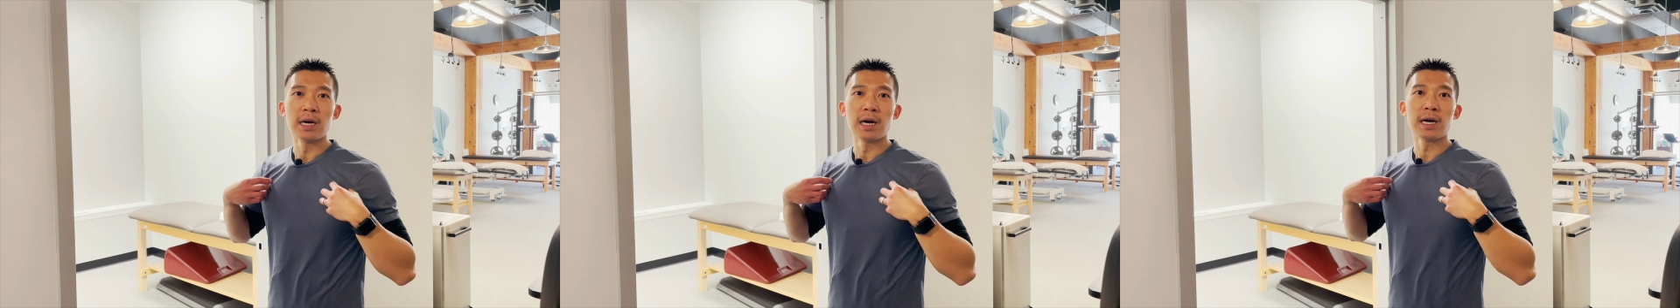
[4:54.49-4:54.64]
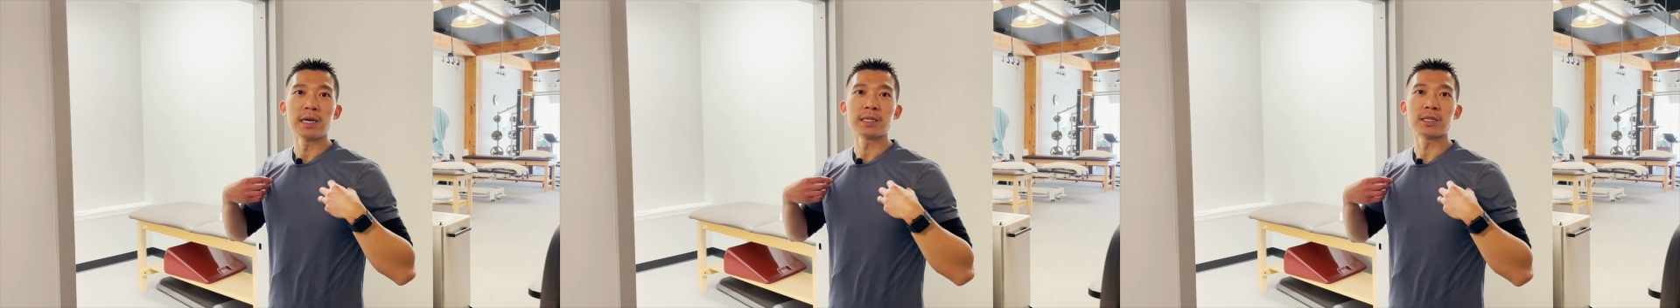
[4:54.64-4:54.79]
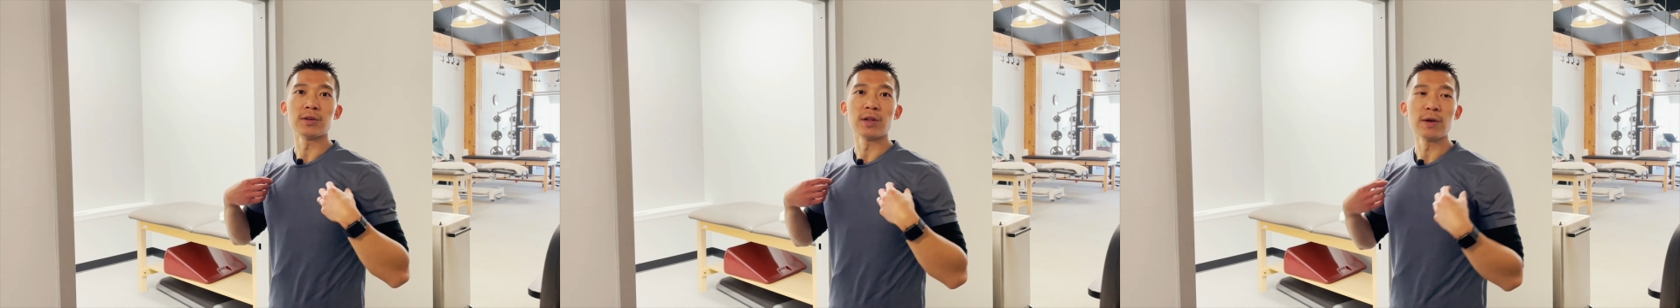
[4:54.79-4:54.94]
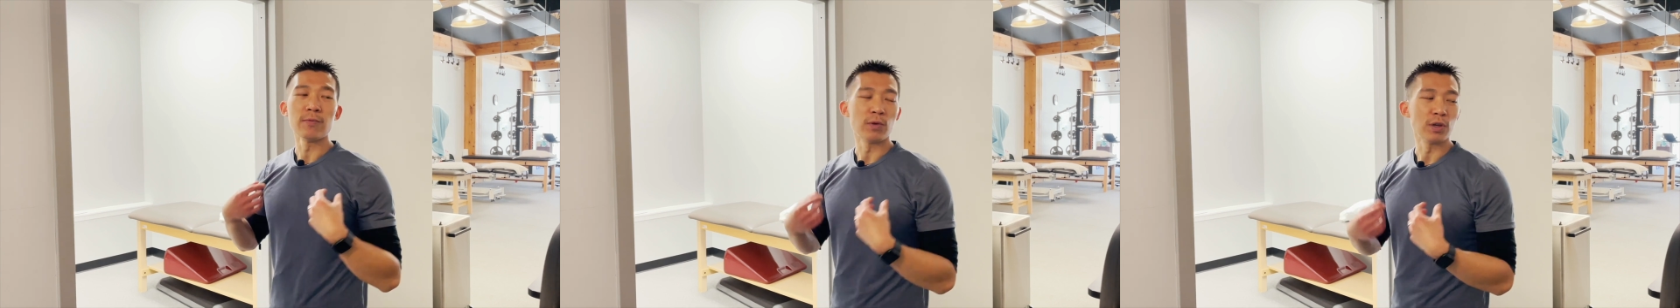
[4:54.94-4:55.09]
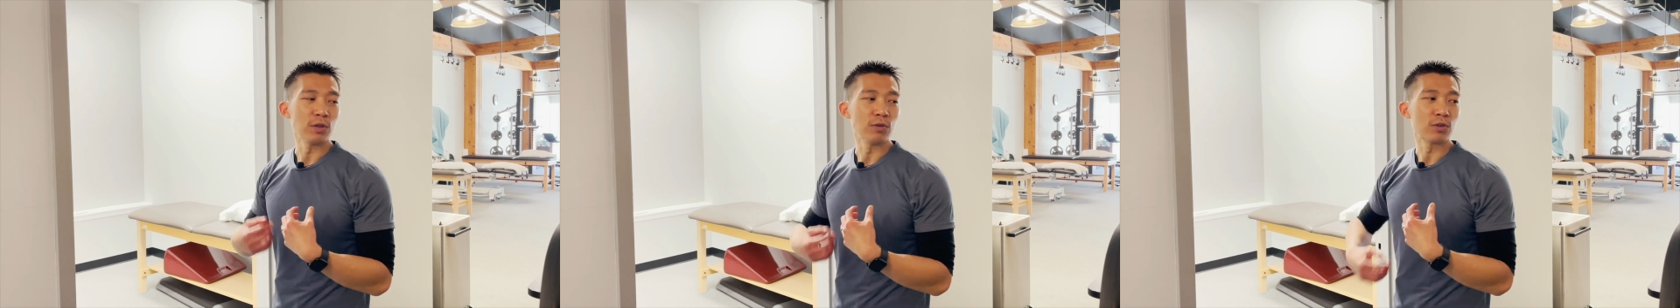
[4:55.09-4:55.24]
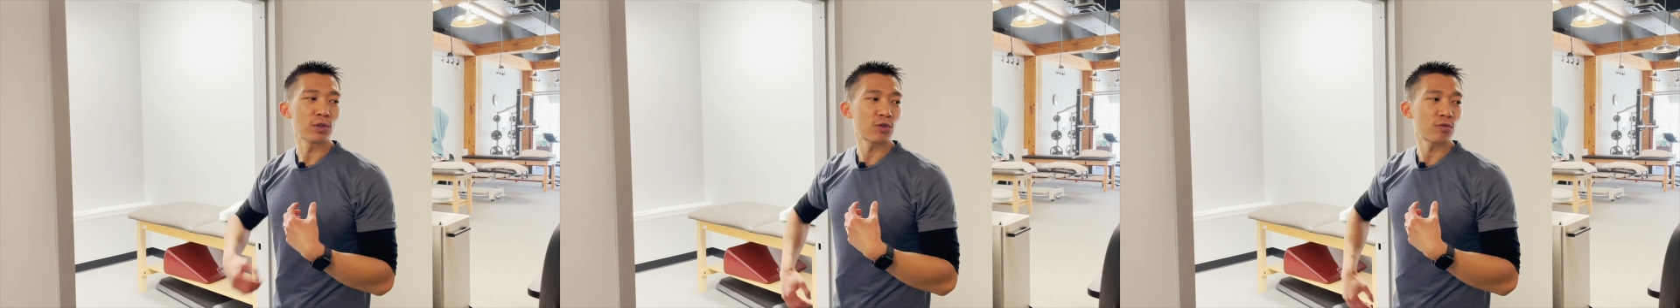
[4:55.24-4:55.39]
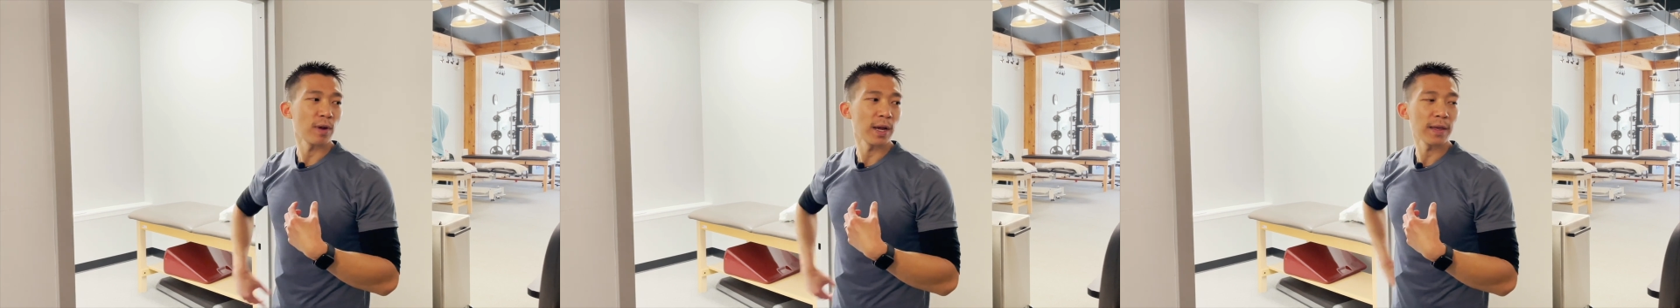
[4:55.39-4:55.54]
So then when you
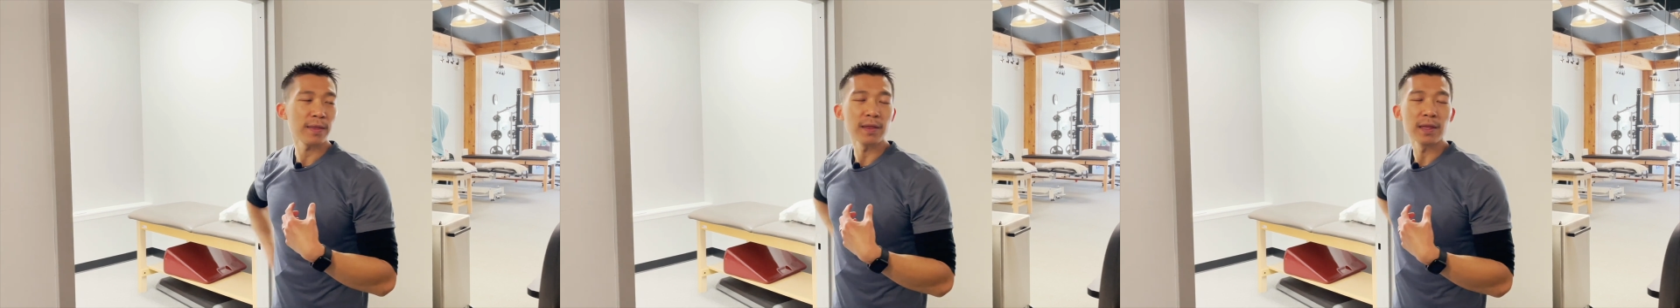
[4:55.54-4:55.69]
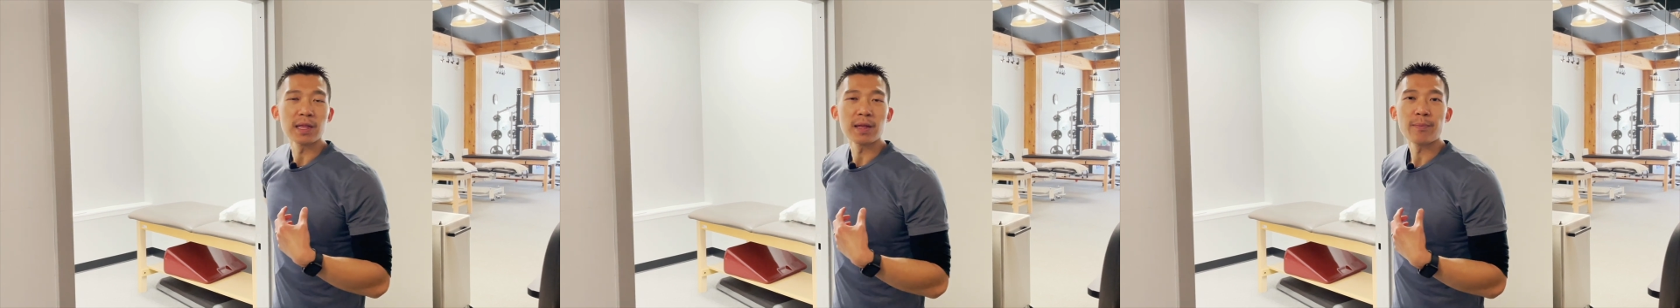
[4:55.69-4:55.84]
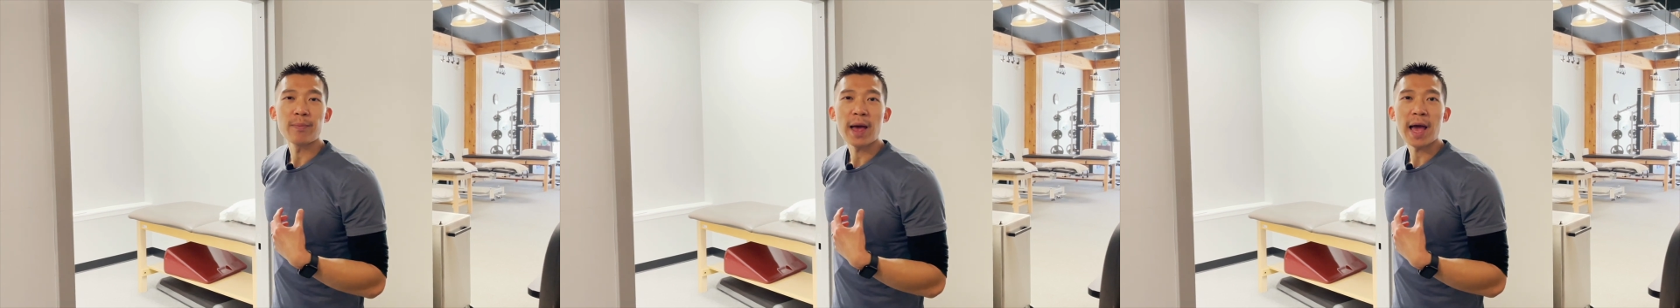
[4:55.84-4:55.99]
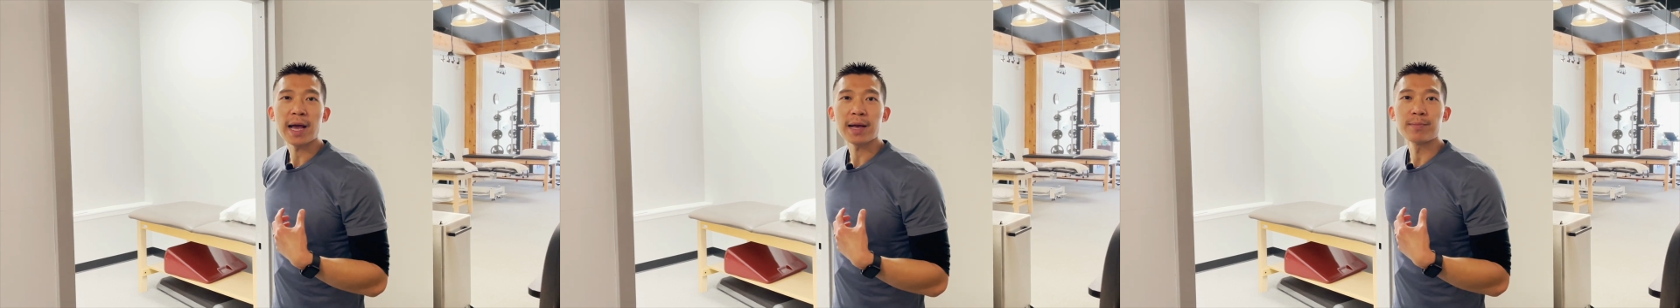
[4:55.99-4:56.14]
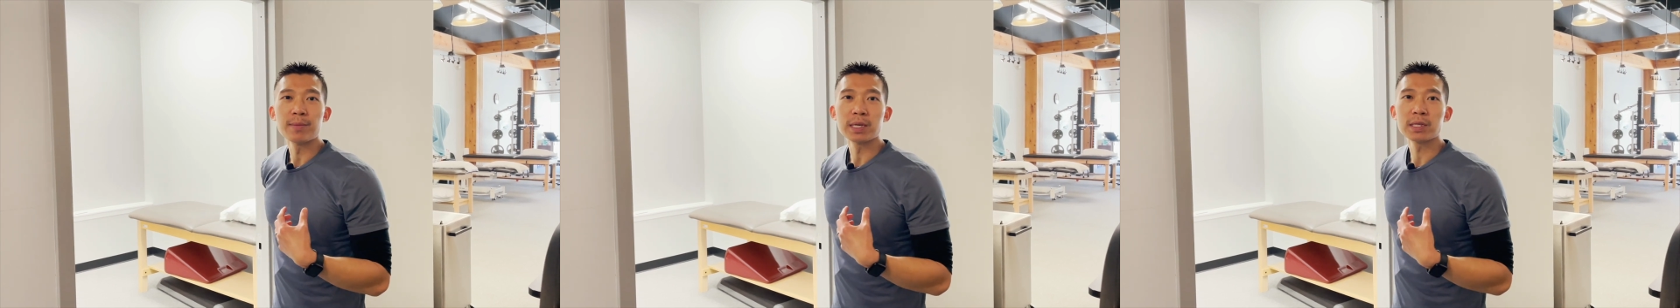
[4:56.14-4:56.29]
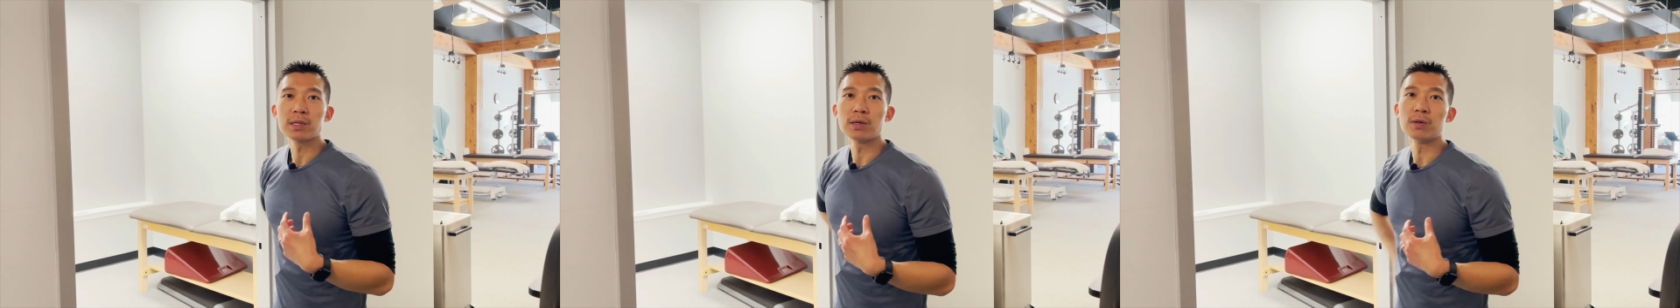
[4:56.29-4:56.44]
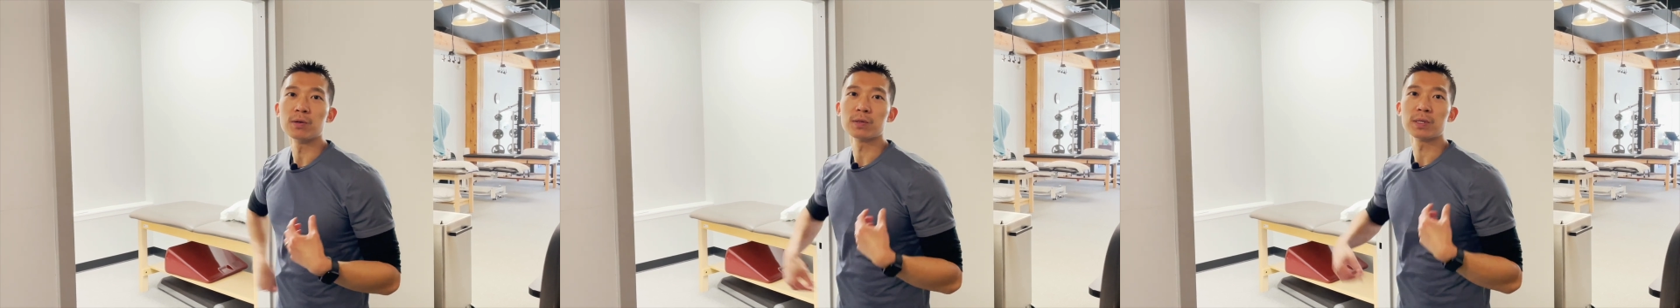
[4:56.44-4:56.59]
strengthen the back
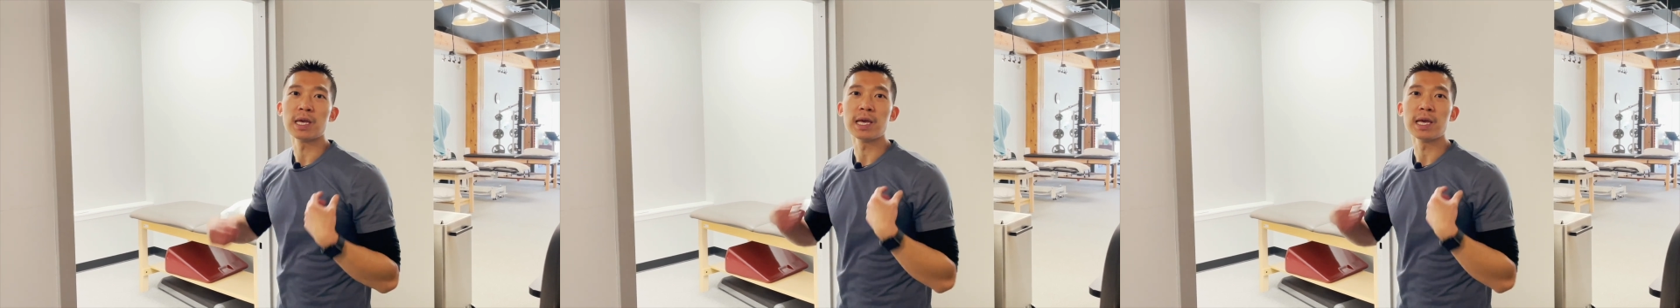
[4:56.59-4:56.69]
muscles,